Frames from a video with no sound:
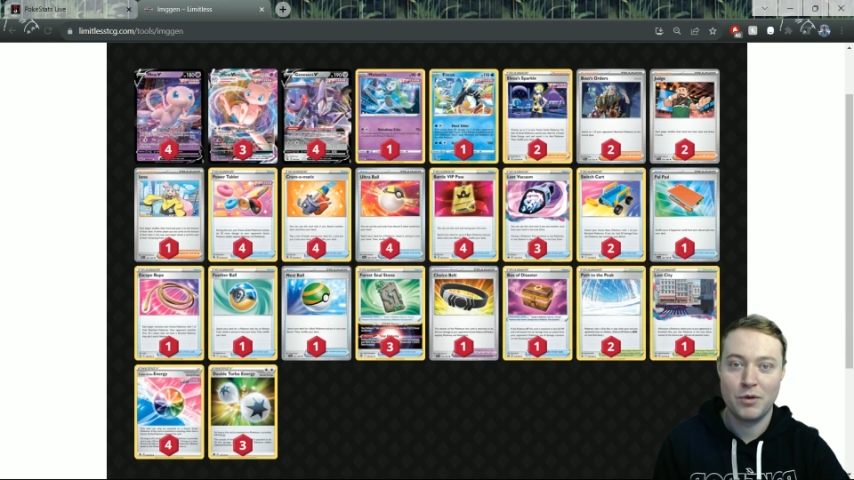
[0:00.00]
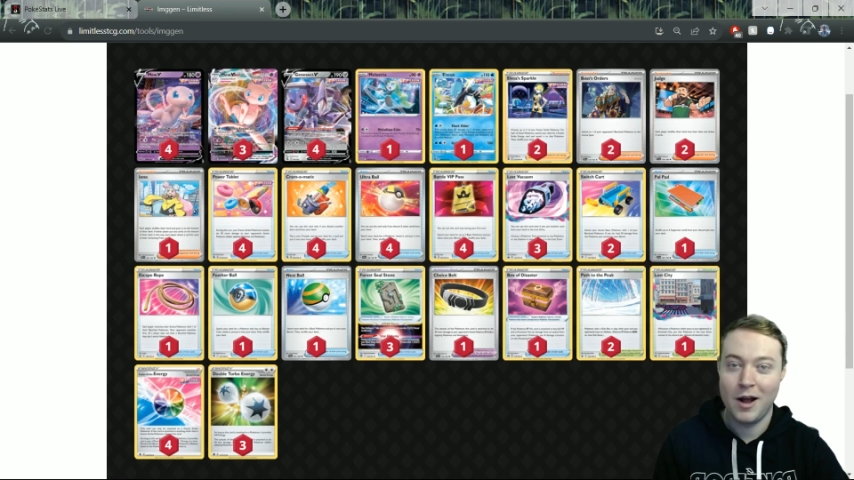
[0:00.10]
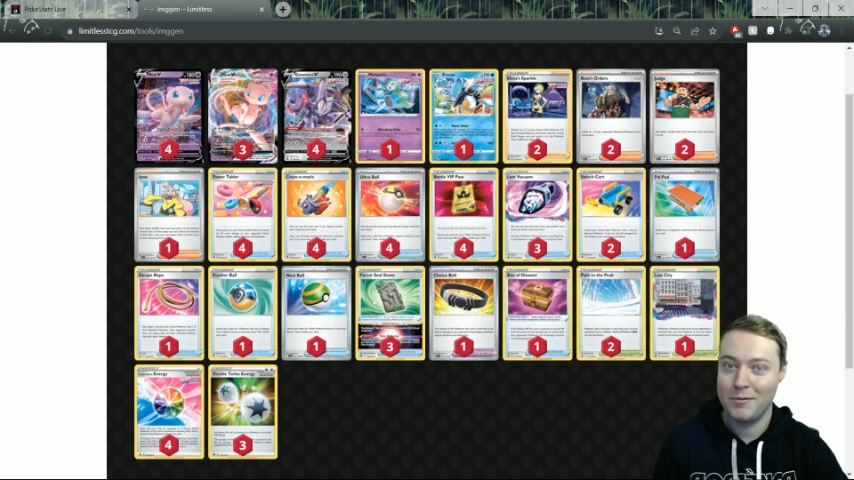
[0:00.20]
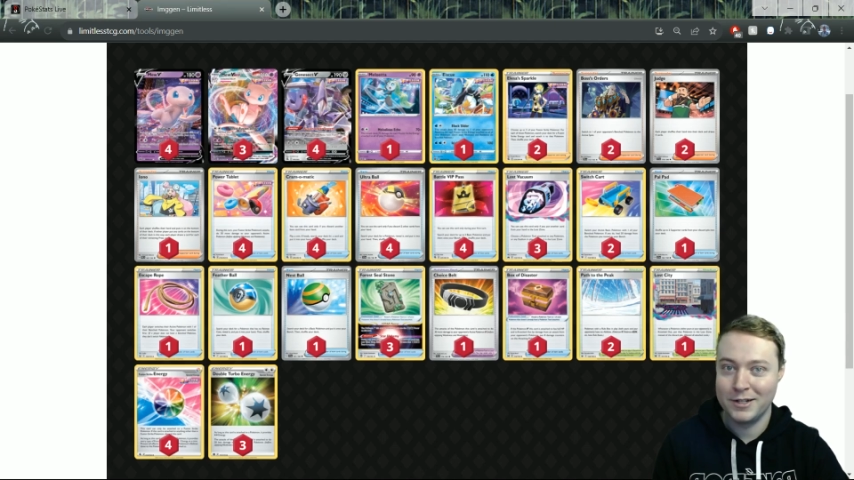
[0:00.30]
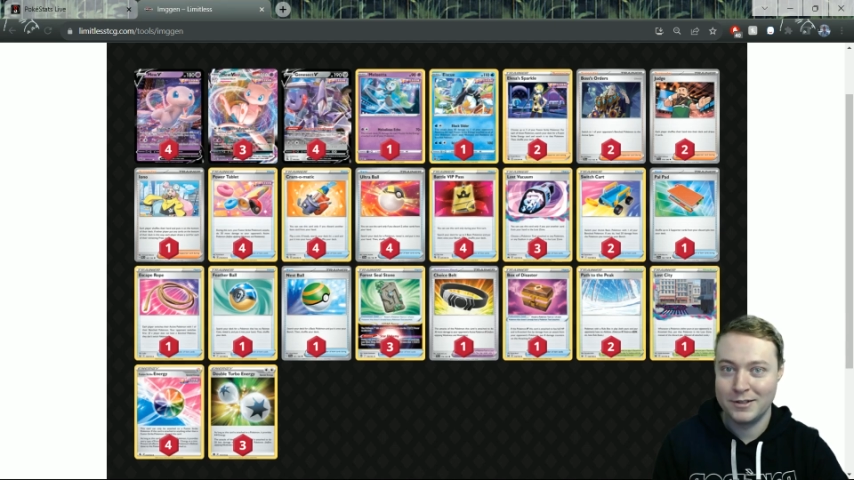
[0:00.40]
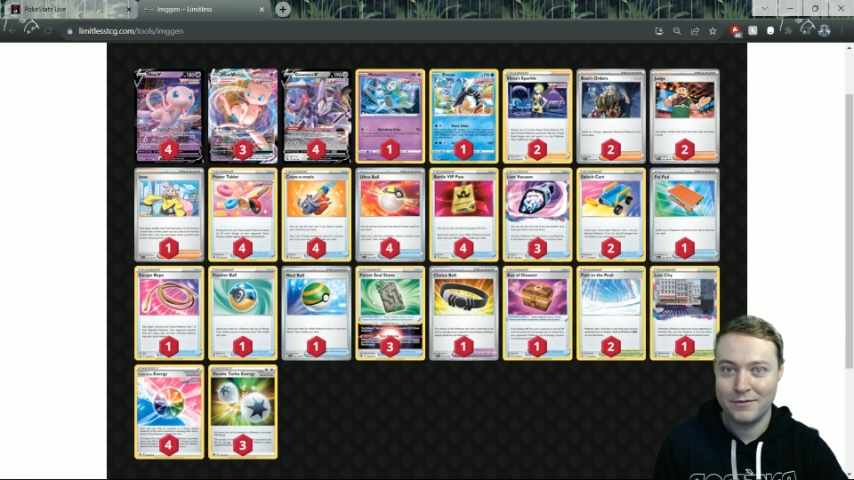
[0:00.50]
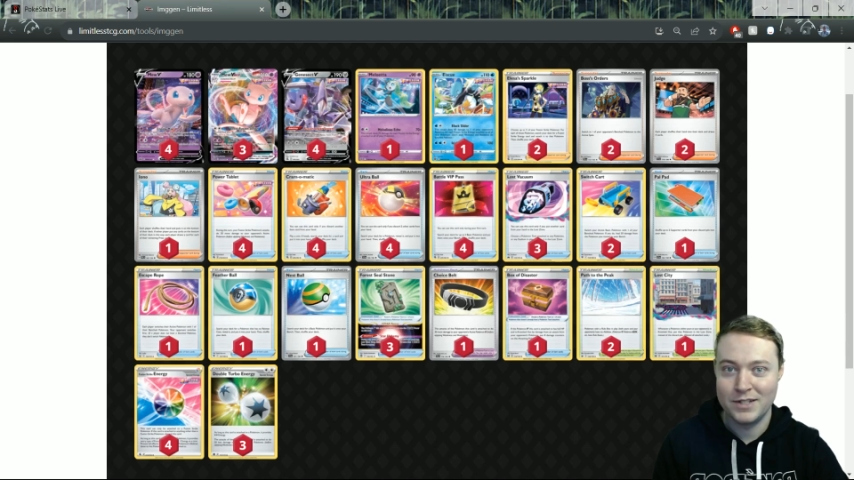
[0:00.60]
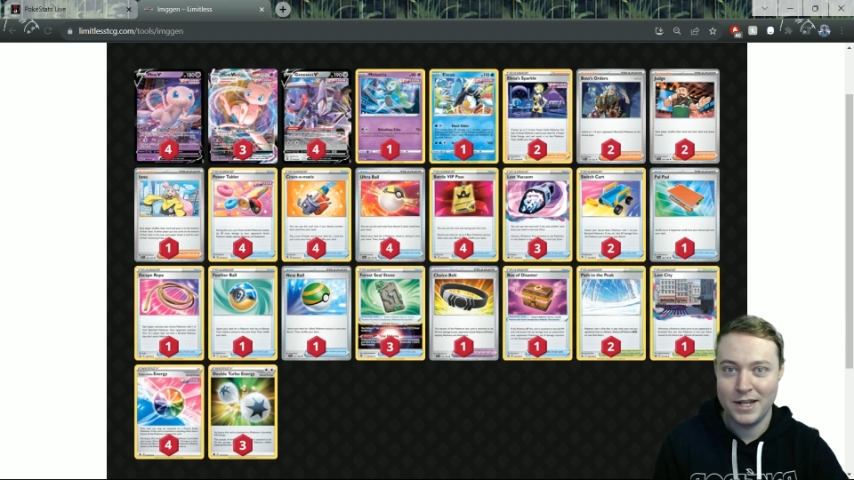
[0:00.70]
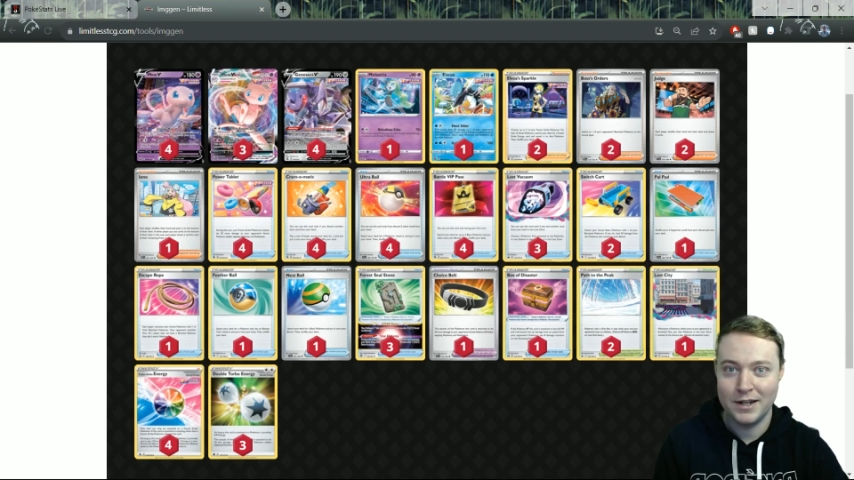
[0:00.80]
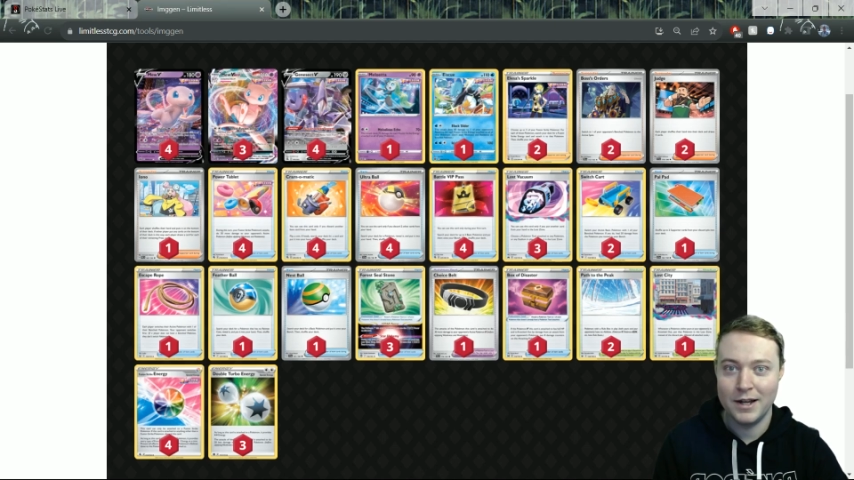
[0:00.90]
prominence
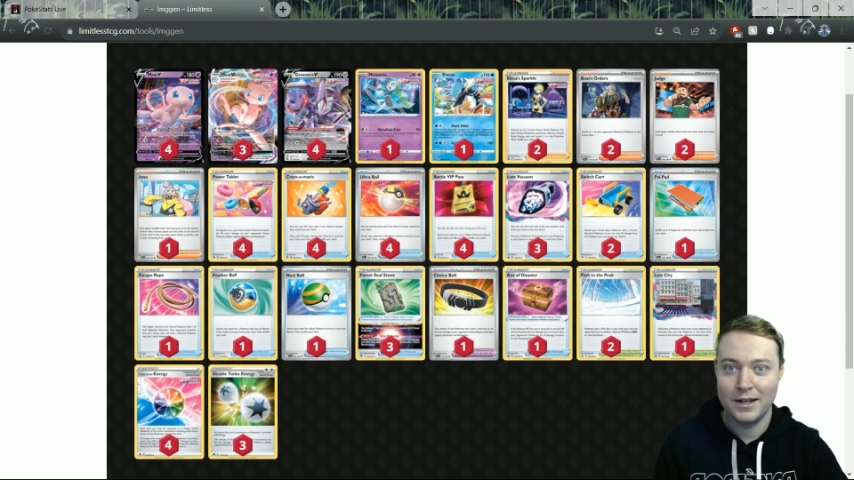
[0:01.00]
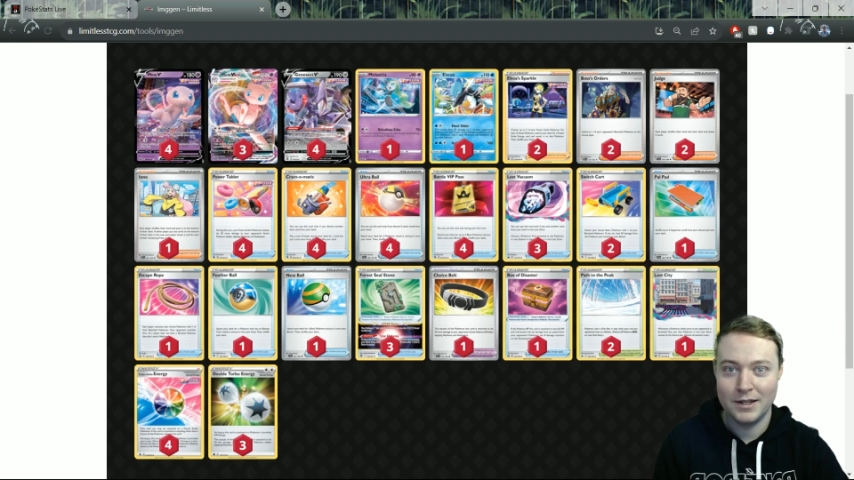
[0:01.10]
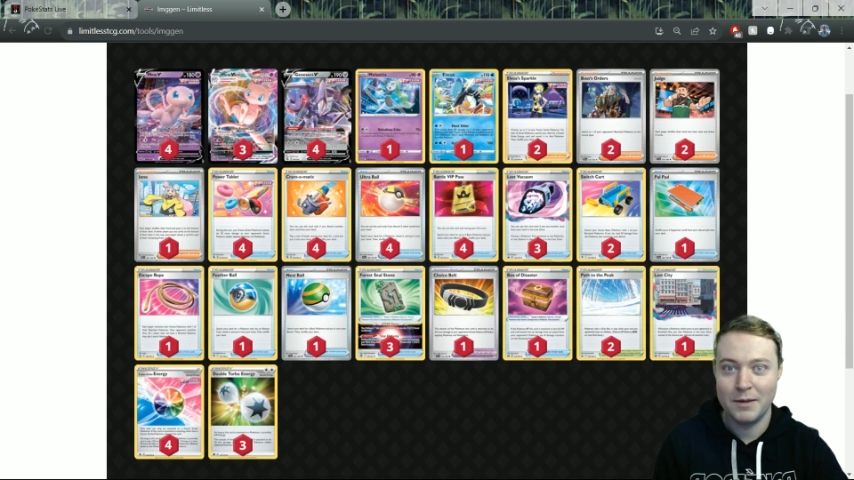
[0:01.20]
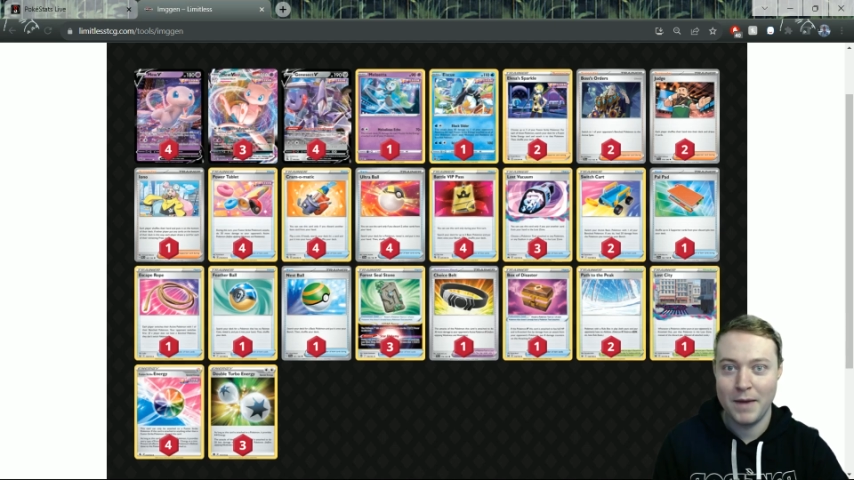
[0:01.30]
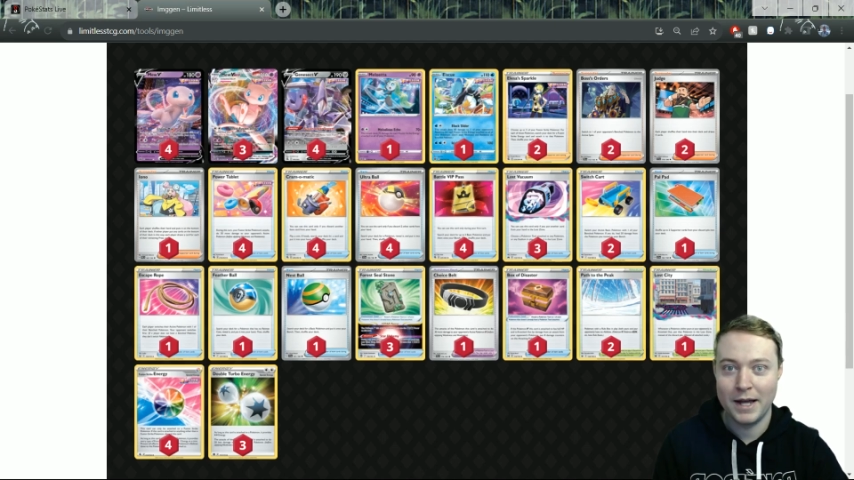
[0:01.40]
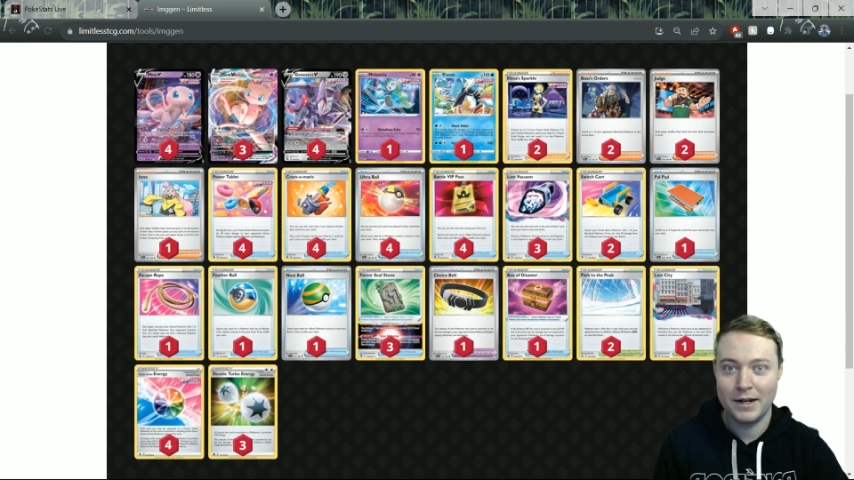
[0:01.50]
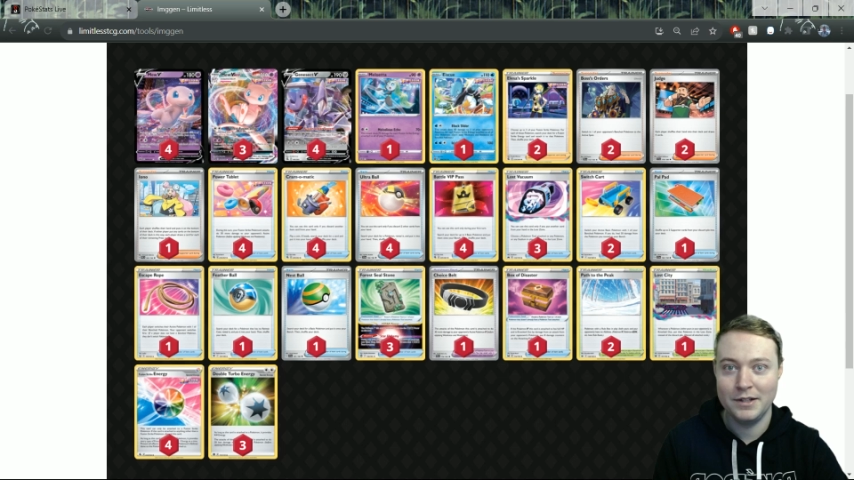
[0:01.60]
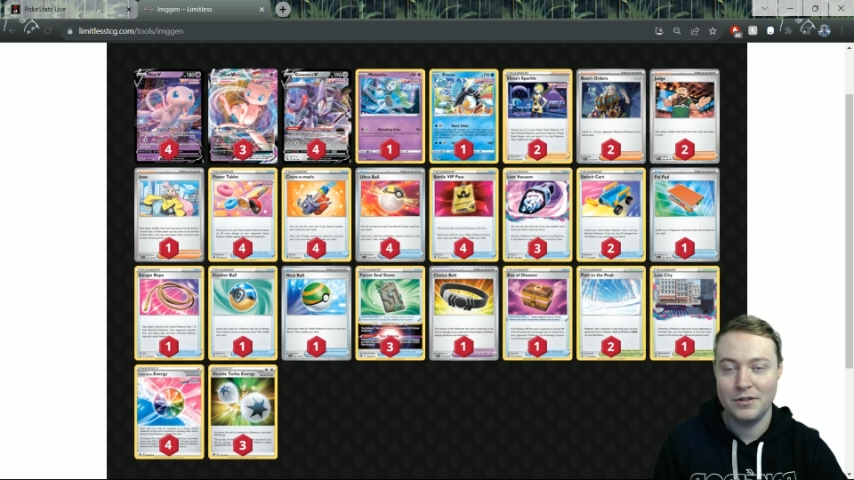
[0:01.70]
of Tina in the meta,